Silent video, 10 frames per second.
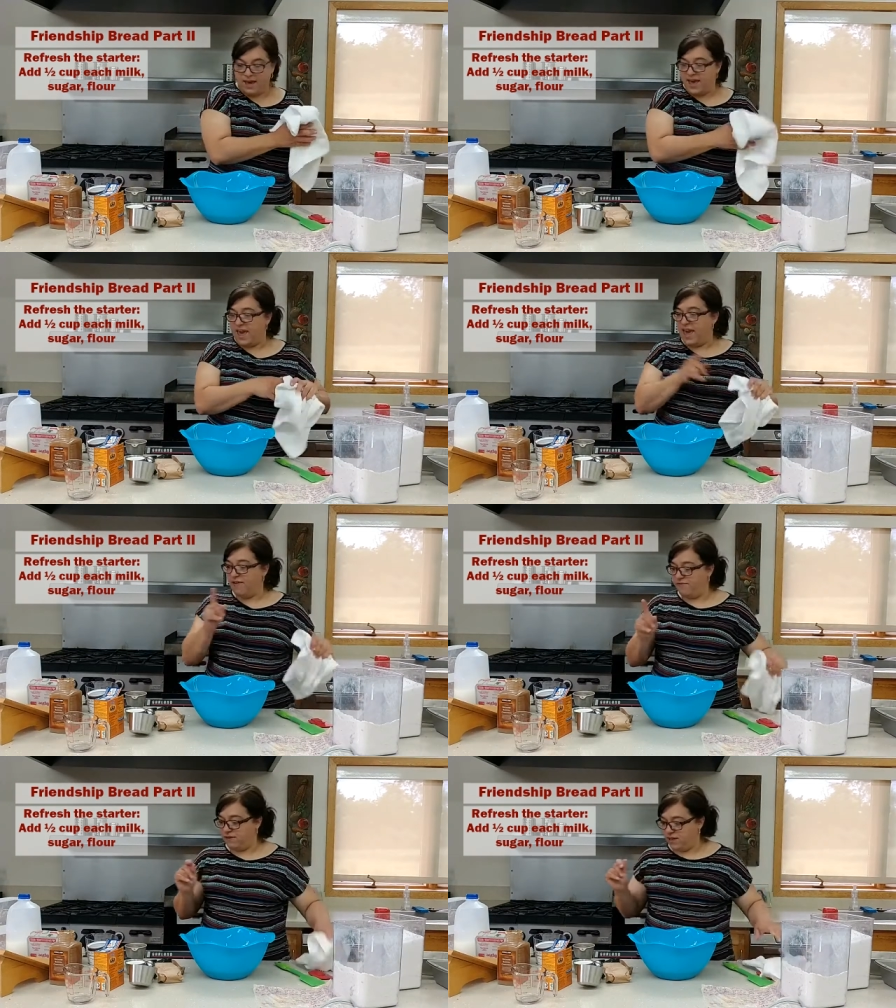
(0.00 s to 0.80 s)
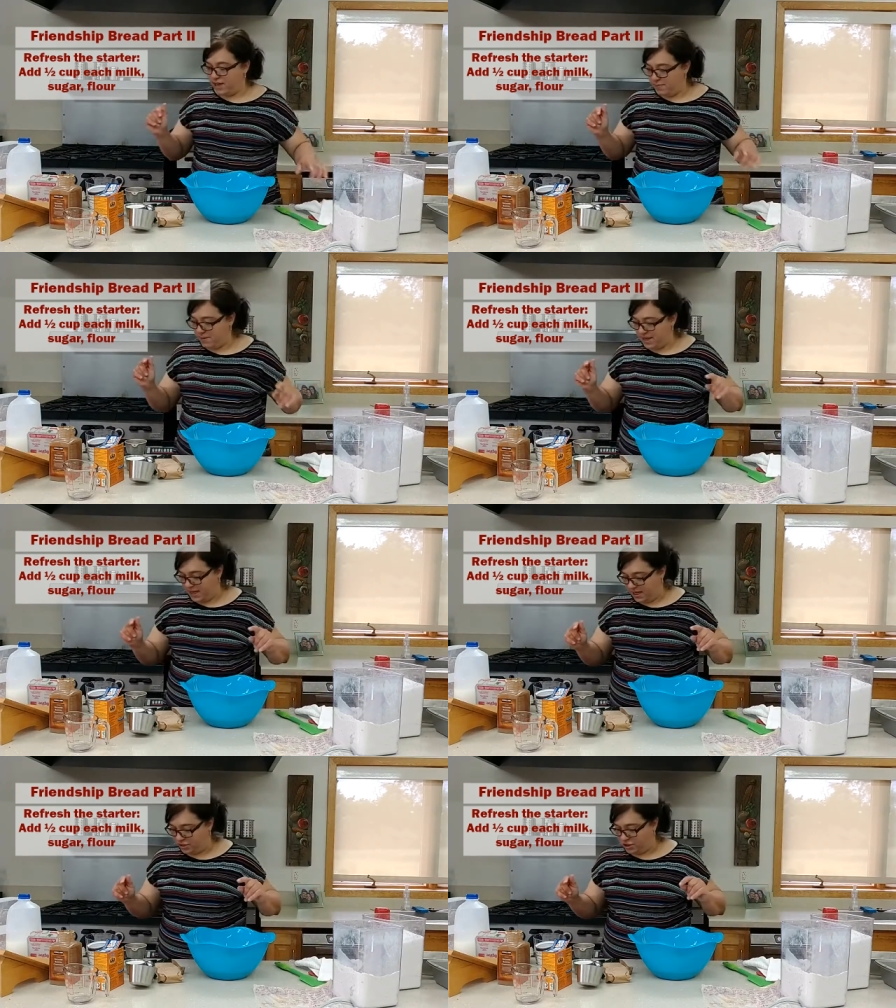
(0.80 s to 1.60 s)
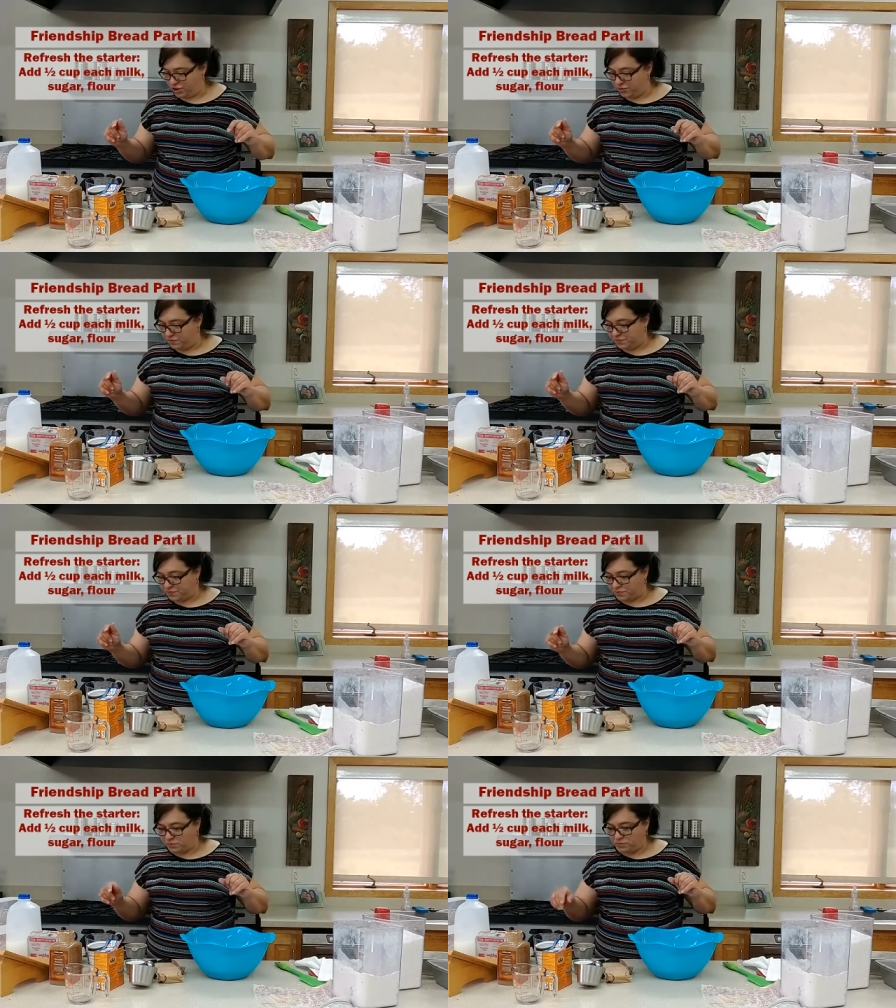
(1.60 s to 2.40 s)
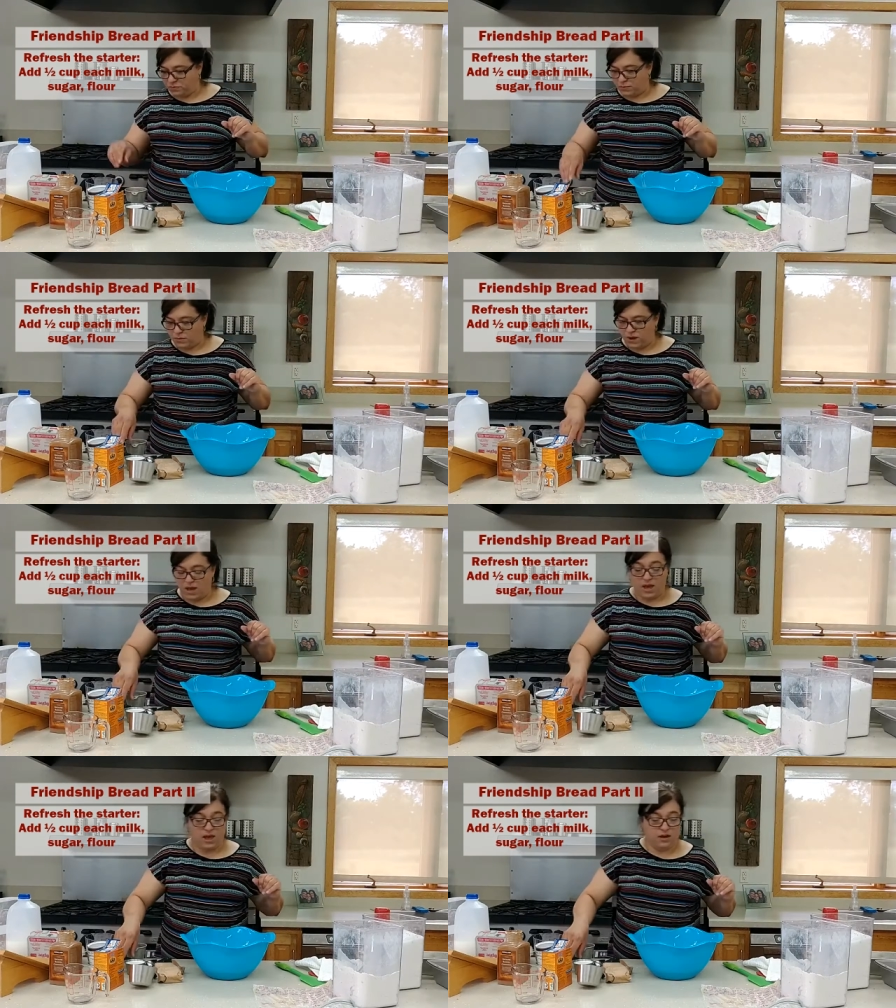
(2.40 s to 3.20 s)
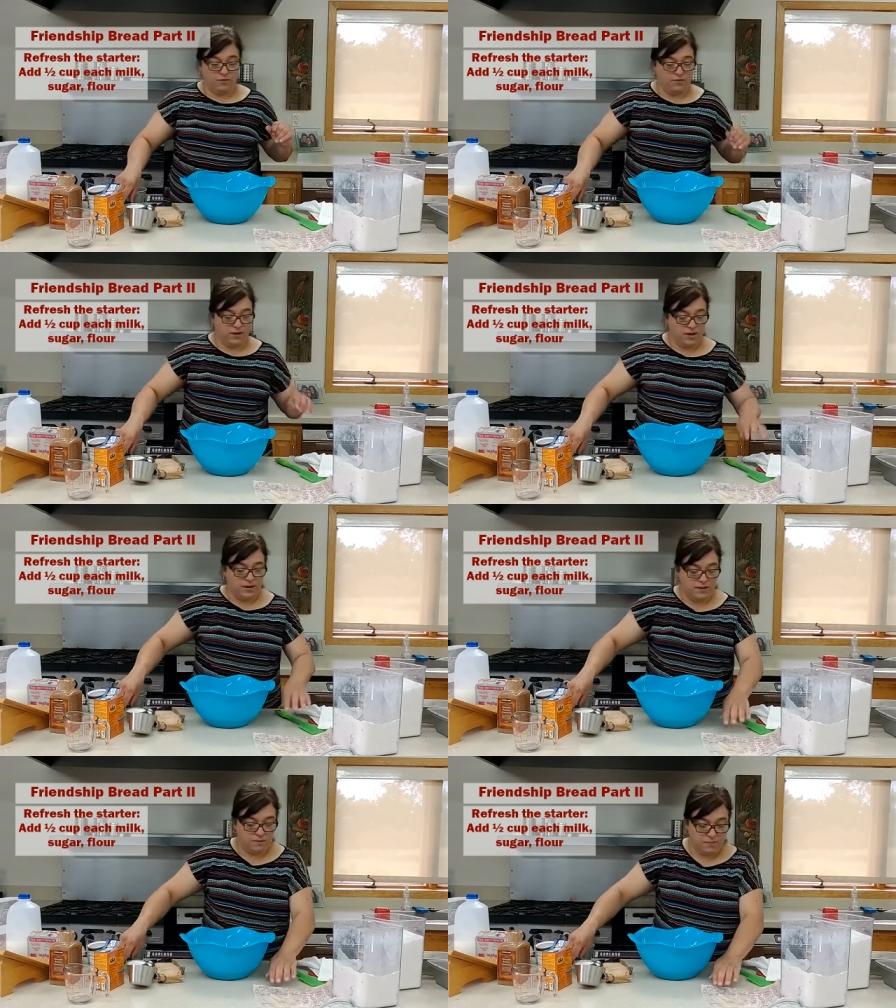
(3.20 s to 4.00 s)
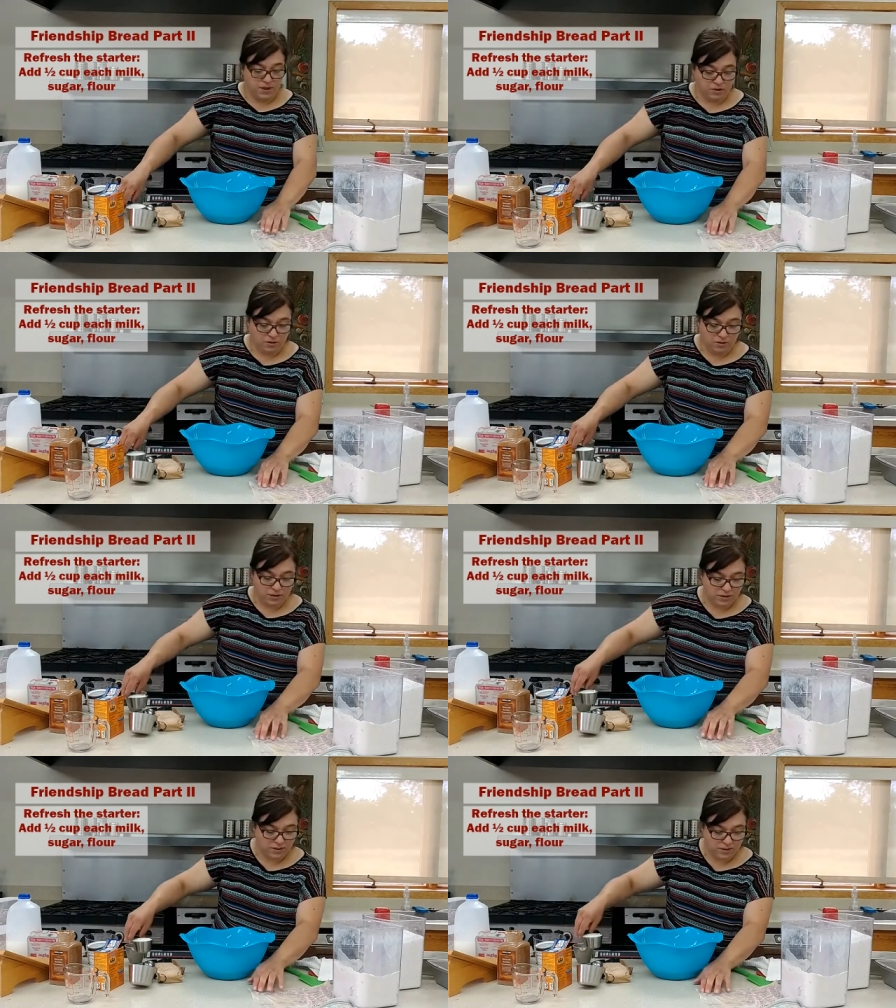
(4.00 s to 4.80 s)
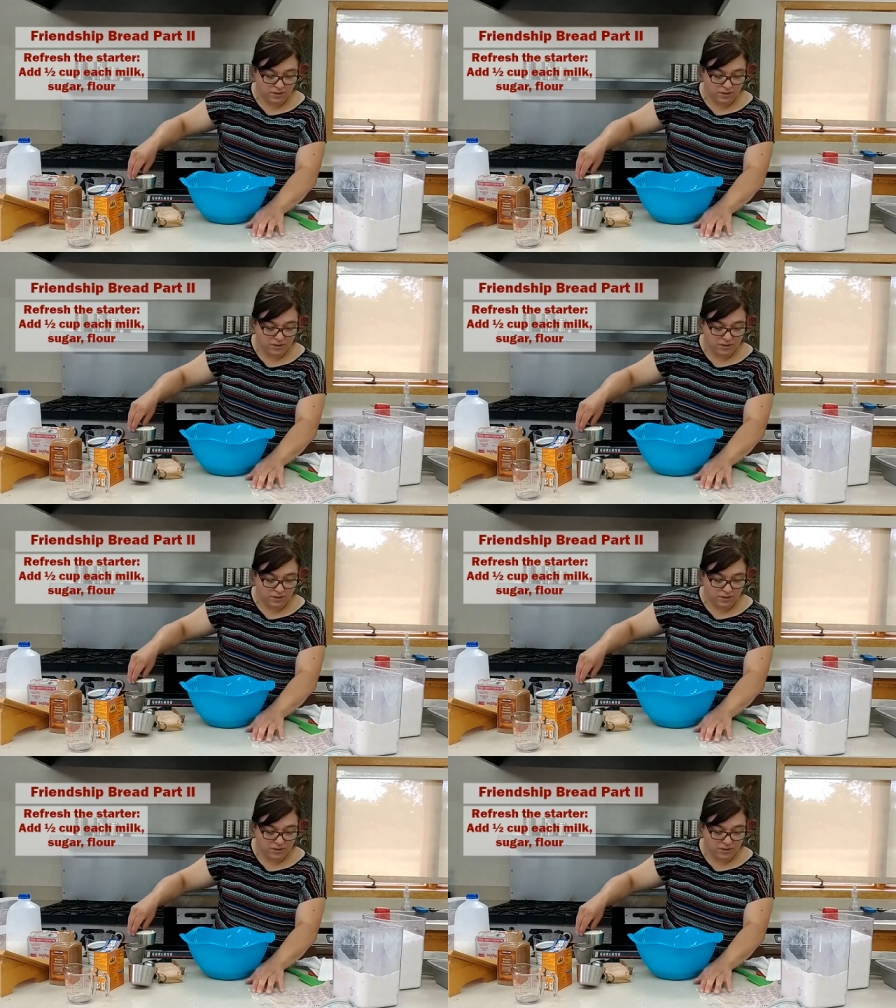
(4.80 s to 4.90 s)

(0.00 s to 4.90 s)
a half a cup each of milk.